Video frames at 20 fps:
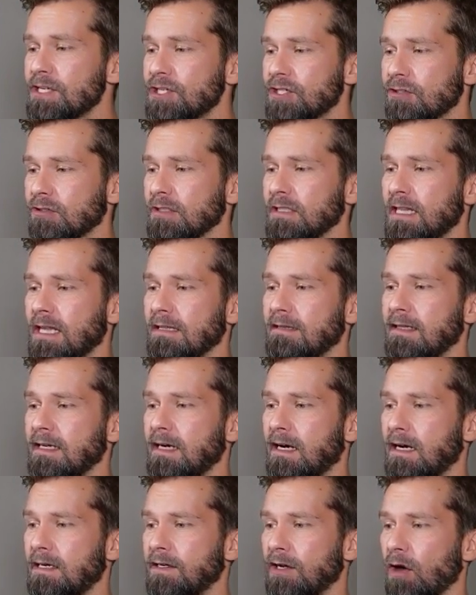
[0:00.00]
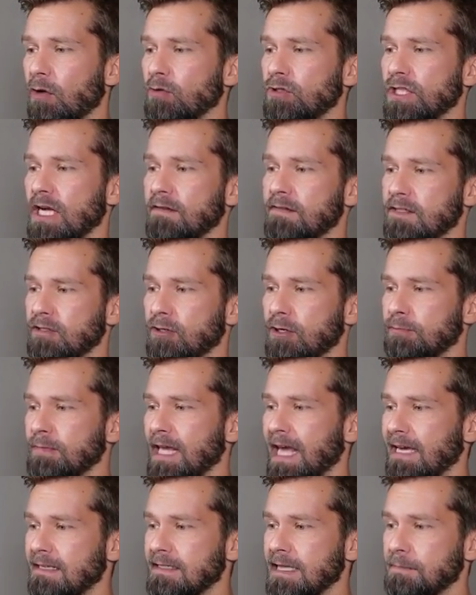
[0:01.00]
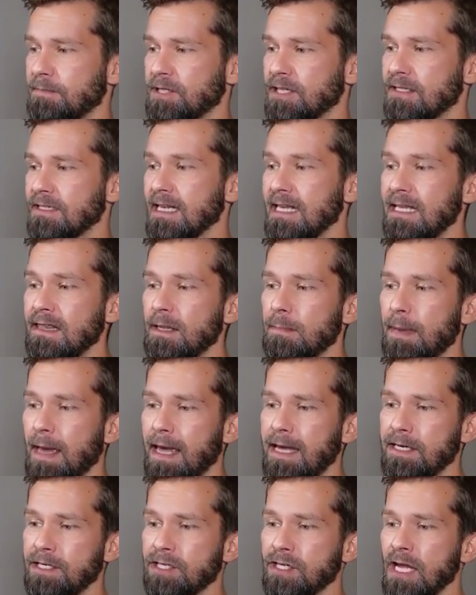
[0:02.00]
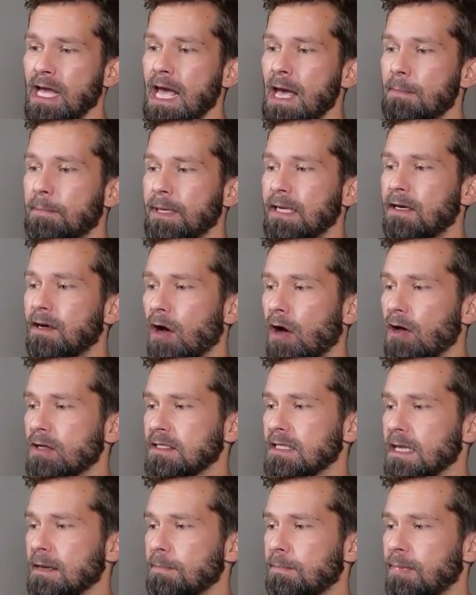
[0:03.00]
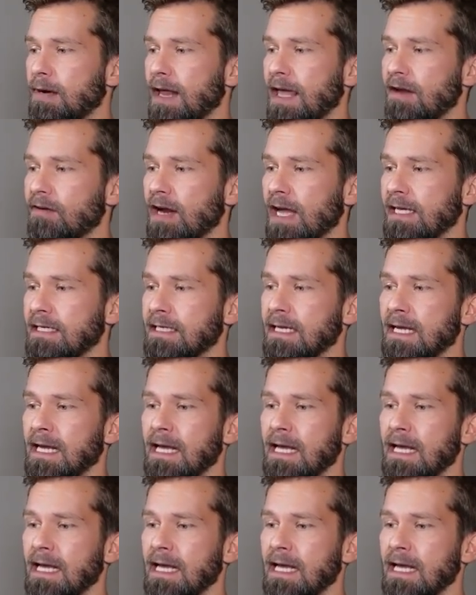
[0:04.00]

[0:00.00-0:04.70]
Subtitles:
sure that there are no JavaScript exceptions in the page because Playwright